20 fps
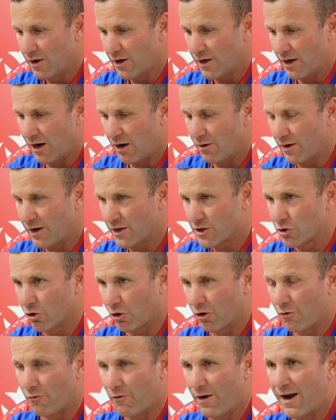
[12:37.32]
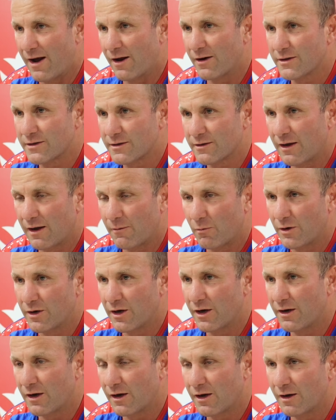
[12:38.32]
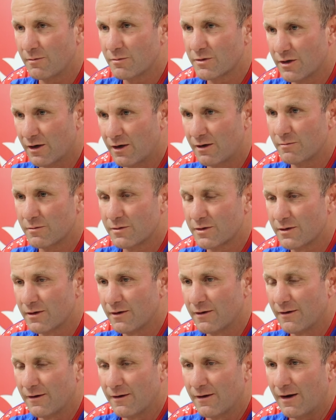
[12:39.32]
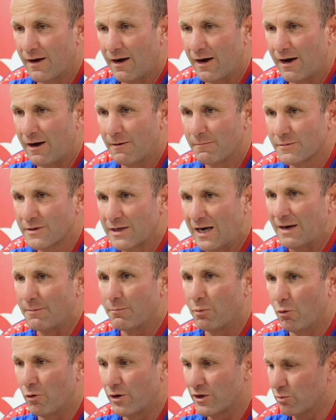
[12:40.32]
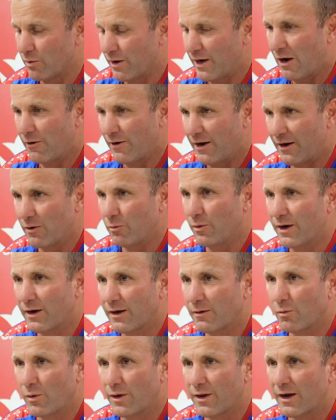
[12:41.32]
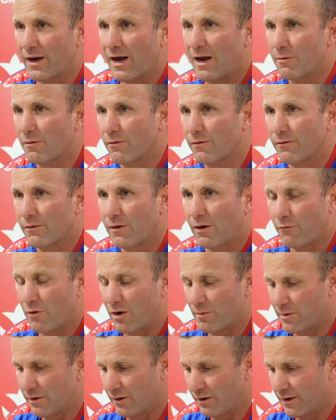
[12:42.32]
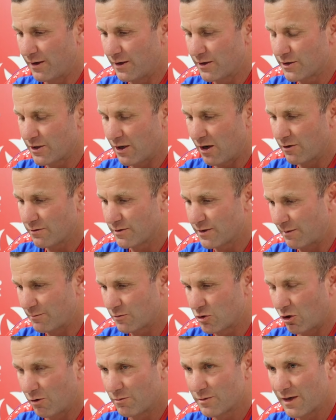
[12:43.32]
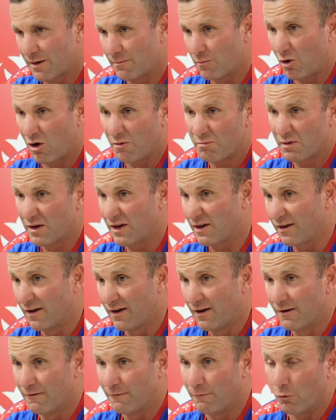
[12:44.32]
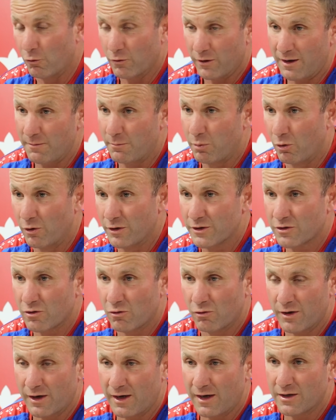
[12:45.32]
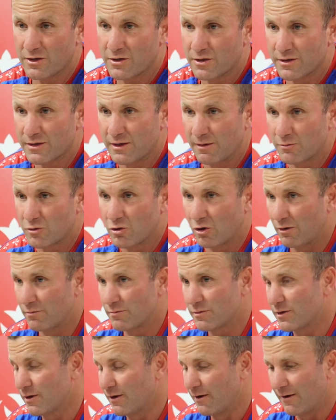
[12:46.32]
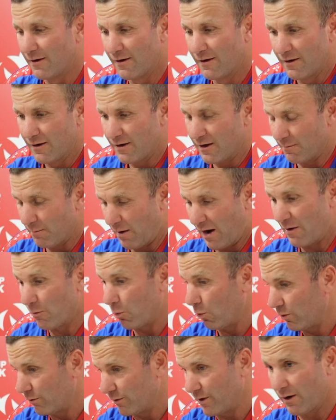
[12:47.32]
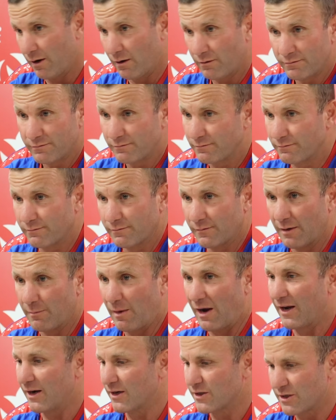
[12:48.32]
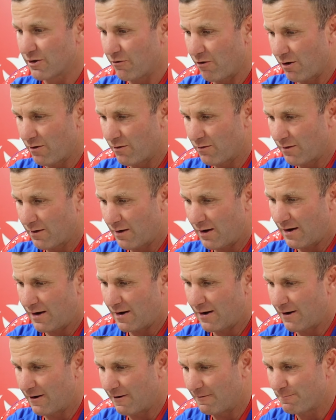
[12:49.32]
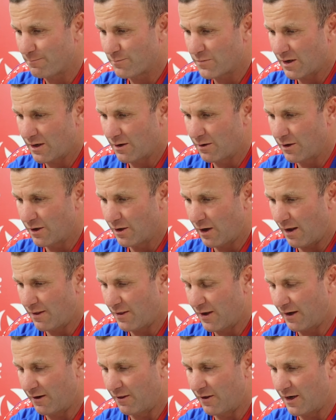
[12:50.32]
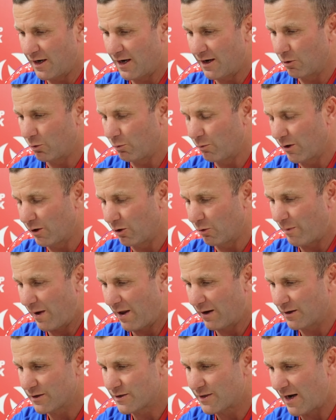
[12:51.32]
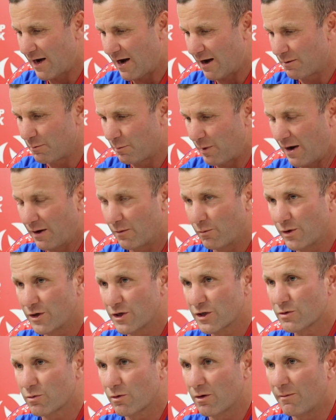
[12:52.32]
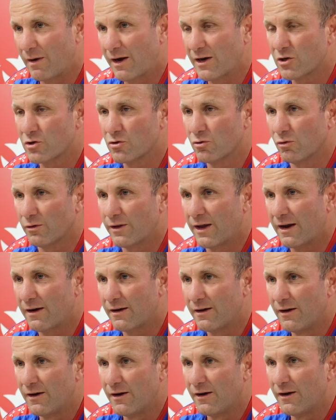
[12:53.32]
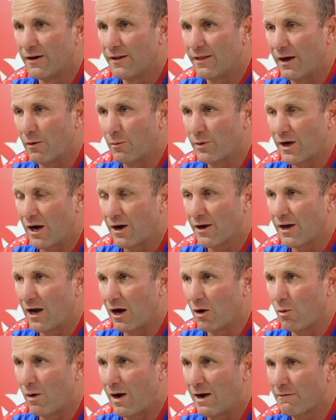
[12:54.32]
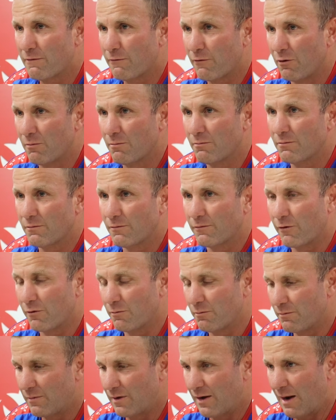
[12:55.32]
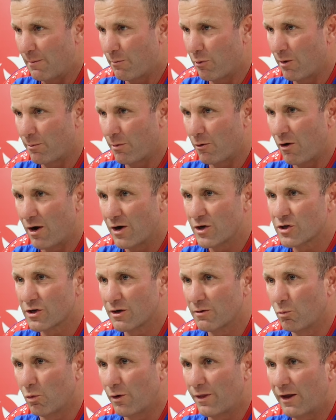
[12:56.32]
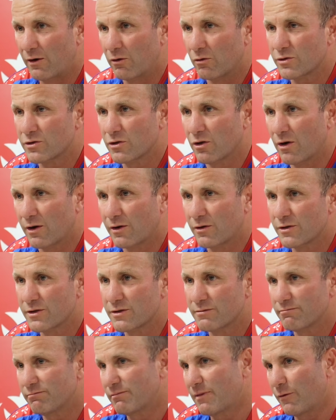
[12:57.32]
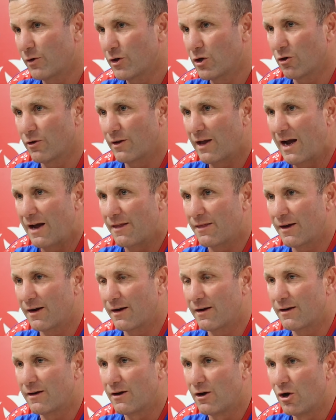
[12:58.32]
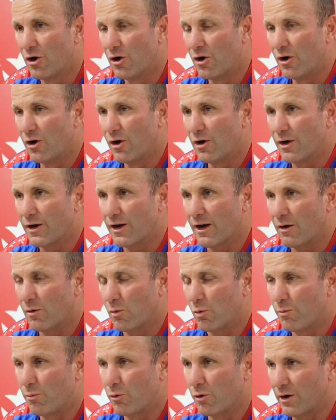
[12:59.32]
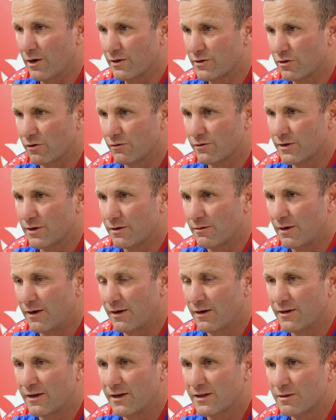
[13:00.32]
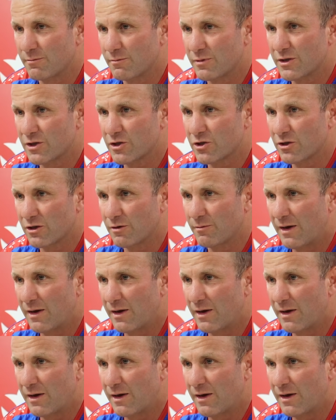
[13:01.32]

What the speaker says: it's not around that we need to keep teams to 8 points. We're going out to win a game of rugby league. So sometimes that might be 14 points scored against you. Sometimes you may get a 0. At the end of the year, it'll balance out. But we just want to make sure that we don't go away from our preparation and what that looks like. Because if we do that, then we'll put ourselves in a decent position